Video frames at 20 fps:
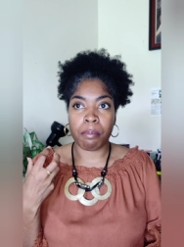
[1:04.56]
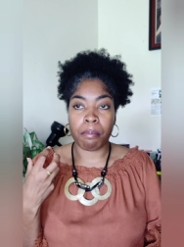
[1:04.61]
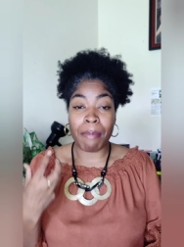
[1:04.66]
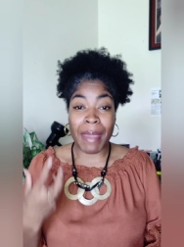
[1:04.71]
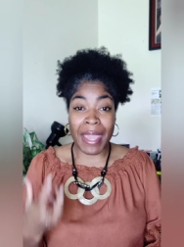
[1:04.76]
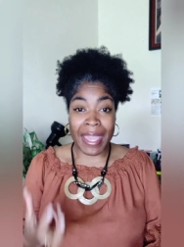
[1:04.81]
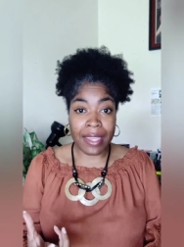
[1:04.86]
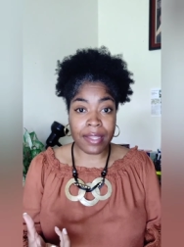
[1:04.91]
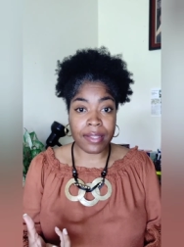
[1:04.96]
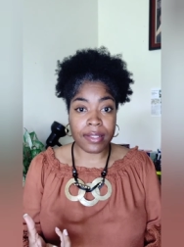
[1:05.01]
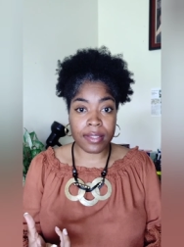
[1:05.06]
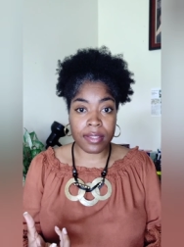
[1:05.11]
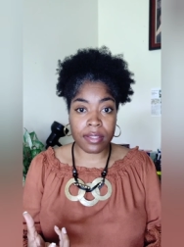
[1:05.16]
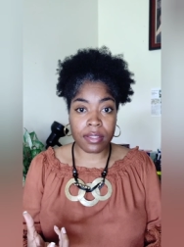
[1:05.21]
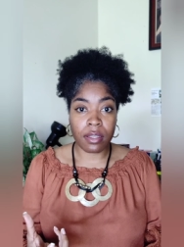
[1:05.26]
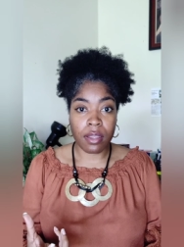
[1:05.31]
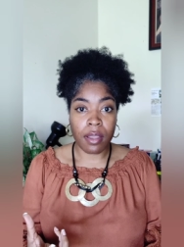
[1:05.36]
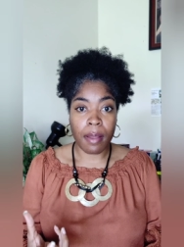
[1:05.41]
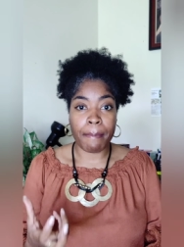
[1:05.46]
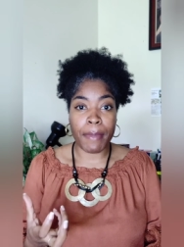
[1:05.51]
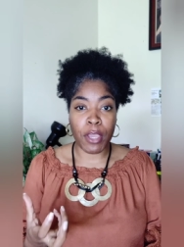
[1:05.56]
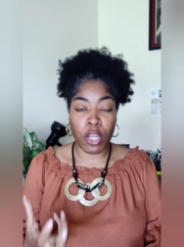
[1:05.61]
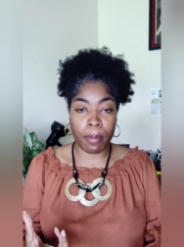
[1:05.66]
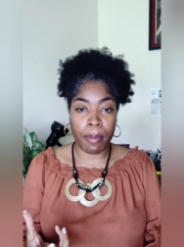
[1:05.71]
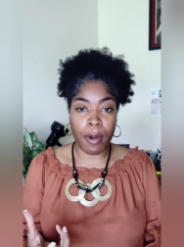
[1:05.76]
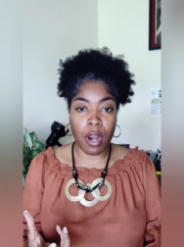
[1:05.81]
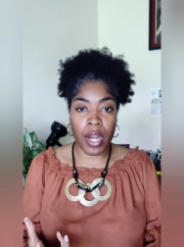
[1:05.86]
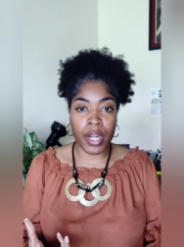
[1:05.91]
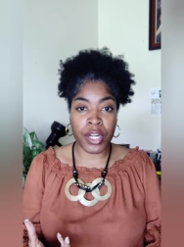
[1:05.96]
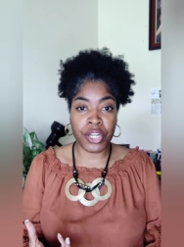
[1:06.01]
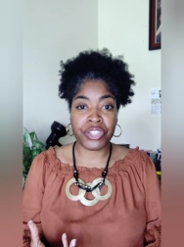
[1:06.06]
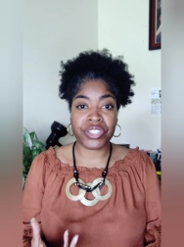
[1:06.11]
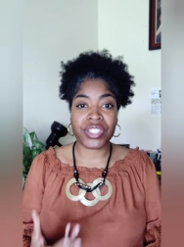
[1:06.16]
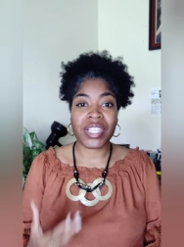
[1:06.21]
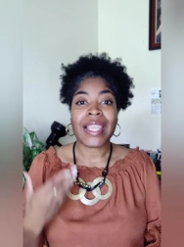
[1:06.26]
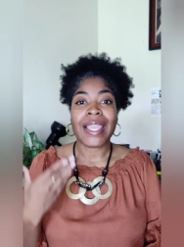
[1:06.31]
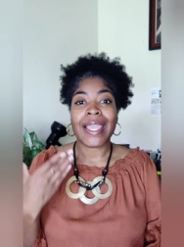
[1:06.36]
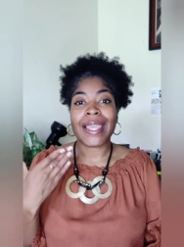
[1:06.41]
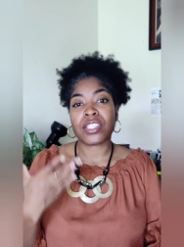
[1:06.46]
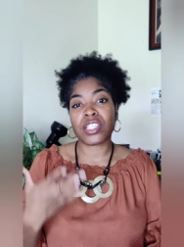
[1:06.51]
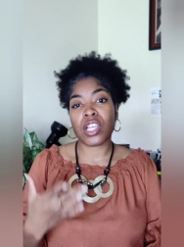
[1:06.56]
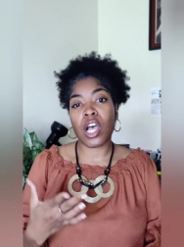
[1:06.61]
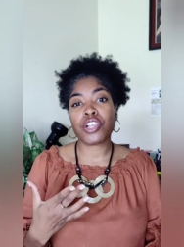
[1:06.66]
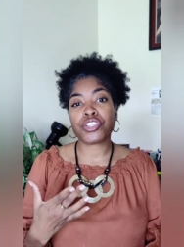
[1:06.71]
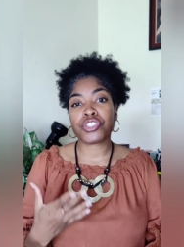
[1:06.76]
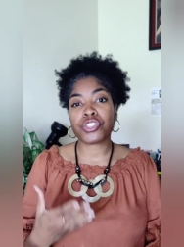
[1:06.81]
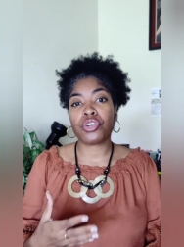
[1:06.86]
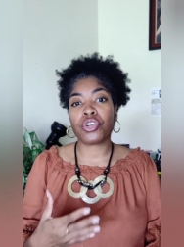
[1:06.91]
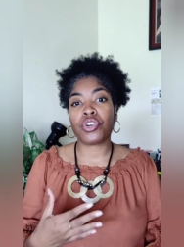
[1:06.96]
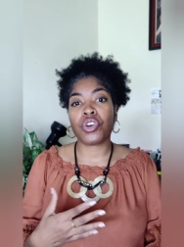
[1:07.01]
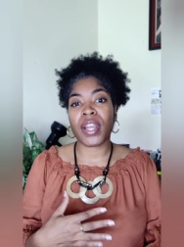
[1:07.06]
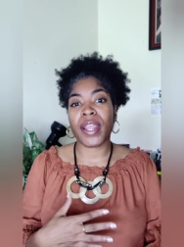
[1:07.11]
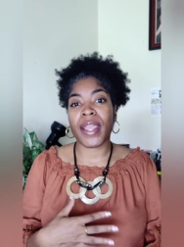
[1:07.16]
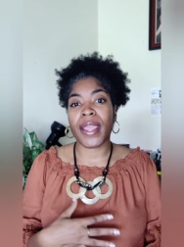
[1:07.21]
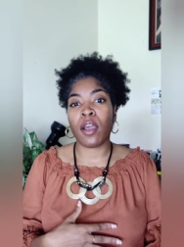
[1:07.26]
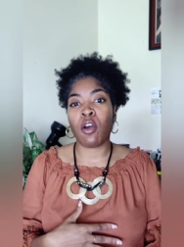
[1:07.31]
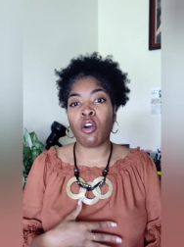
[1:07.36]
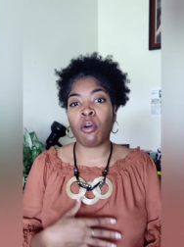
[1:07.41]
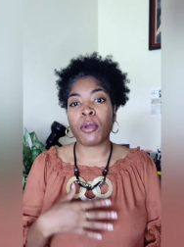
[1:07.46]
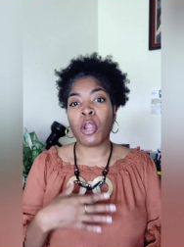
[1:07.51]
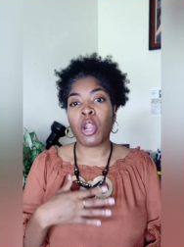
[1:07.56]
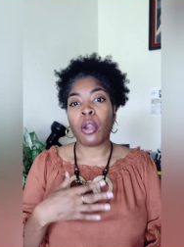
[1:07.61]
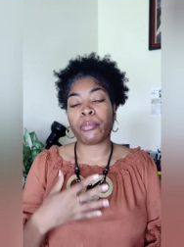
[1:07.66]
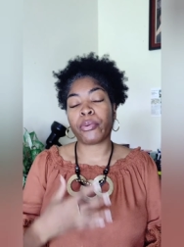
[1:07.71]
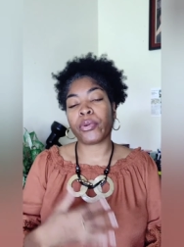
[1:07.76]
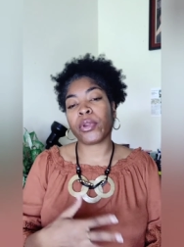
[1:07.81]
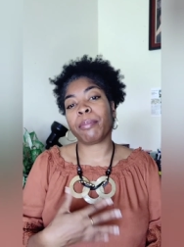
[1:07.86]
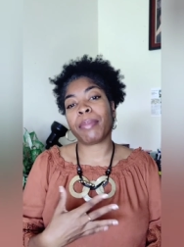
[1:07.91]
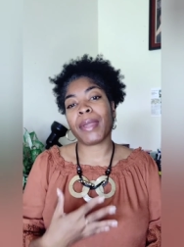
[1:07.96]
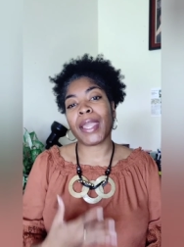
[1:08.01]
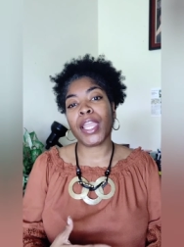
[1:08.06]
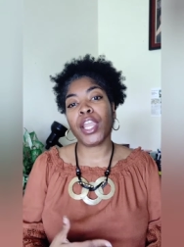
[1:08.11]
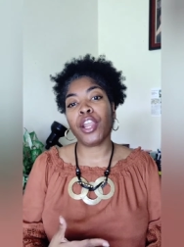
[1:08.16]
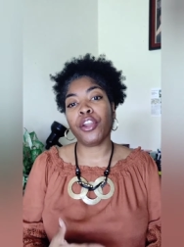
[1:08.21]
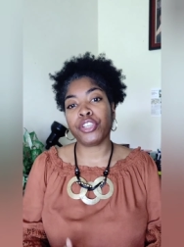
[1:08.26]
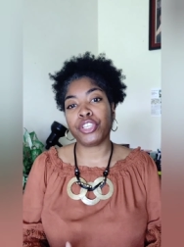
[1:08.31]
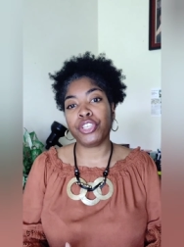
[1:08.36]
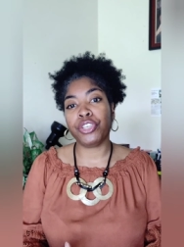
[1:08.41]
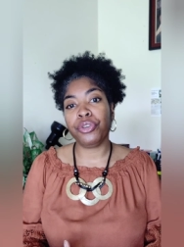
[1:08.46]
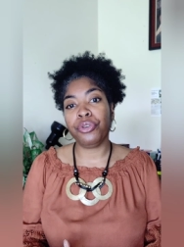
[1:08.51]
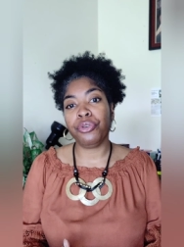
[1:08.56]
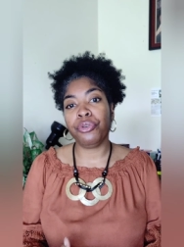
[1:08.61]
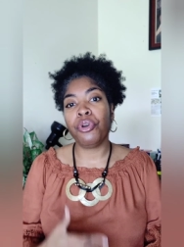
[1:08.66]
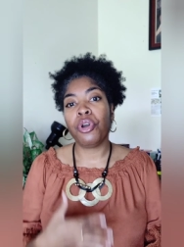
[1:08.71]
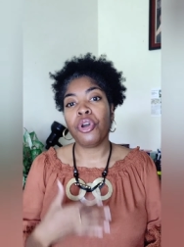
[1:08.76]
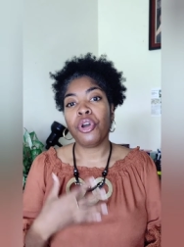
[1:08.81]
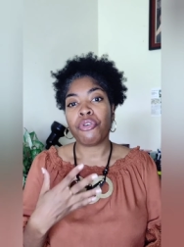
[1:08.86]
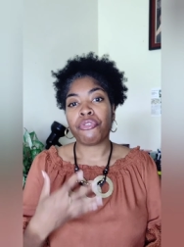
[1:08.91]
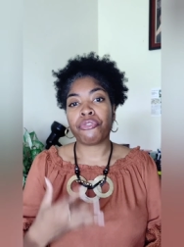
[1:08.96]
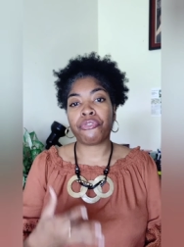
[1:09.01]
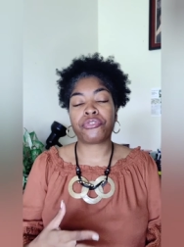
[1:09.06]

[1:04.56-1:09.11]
mates, better partners, and it's also going to help prepare you